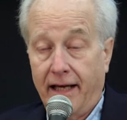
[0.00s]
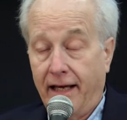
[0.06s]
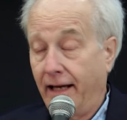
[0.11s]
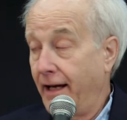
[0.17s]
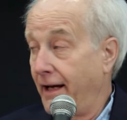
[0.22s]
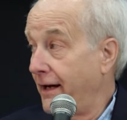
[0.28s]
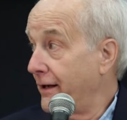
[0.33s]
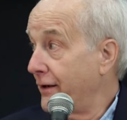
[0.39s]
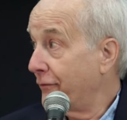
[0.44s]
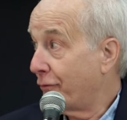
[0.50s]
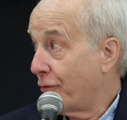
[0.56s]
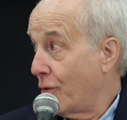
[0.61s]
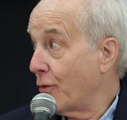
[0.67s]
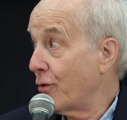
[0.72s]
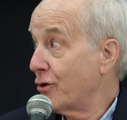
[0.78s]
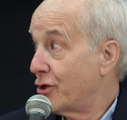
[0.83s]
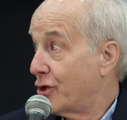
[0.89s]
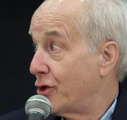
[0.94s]
And of
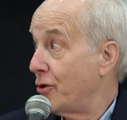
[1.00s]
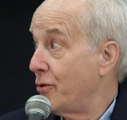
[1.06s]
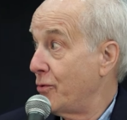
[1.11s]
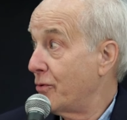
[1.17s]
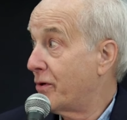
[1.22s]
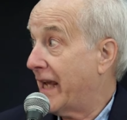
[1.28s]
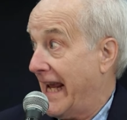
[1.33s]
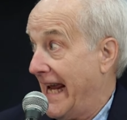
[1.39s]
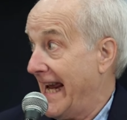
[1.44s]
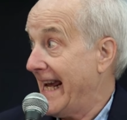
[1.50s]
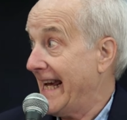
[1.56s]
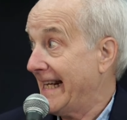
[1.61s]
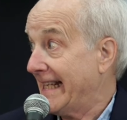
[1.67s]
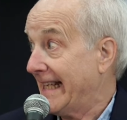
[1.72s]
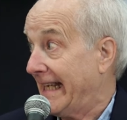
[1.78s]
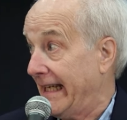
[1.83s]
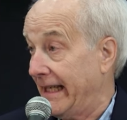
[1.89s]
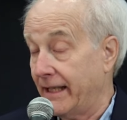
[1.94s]
course, you
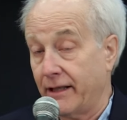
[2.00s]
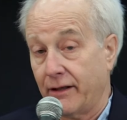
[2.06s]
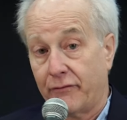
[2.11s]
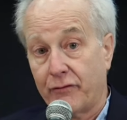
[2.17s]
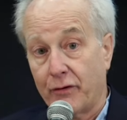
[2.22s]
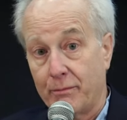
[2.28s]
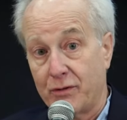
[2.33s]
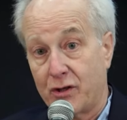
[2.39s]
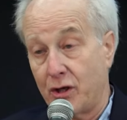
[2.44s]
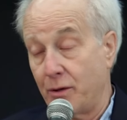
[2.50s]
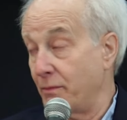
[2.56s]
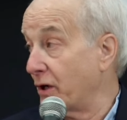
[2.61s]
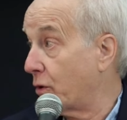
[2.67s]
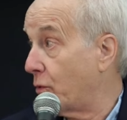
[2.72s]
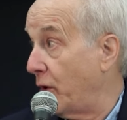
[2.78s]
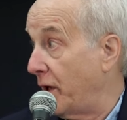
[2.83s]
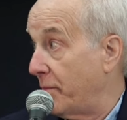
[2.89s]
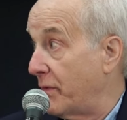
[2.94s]
can get it from gym
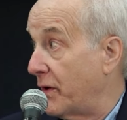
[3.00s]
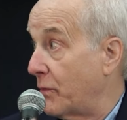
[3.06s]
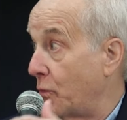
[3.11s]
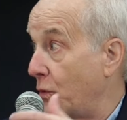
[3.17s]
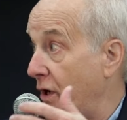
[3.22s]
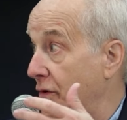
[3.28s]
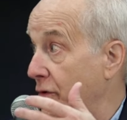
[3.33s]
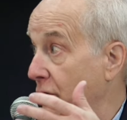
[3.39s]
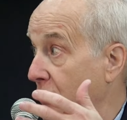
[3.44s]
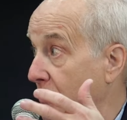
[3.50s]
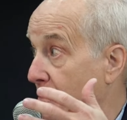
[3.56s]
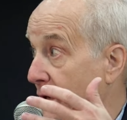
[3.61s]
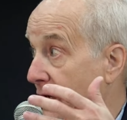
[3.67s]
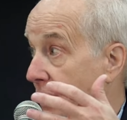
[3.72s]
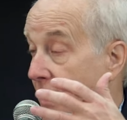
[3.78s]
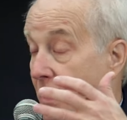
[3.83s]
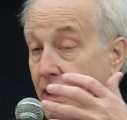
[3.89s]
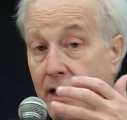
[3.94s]
equipment, whether it
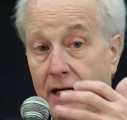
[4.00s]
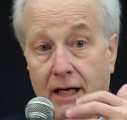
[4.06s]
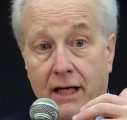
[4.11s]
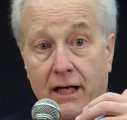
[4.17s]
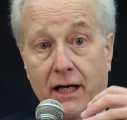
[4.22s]
be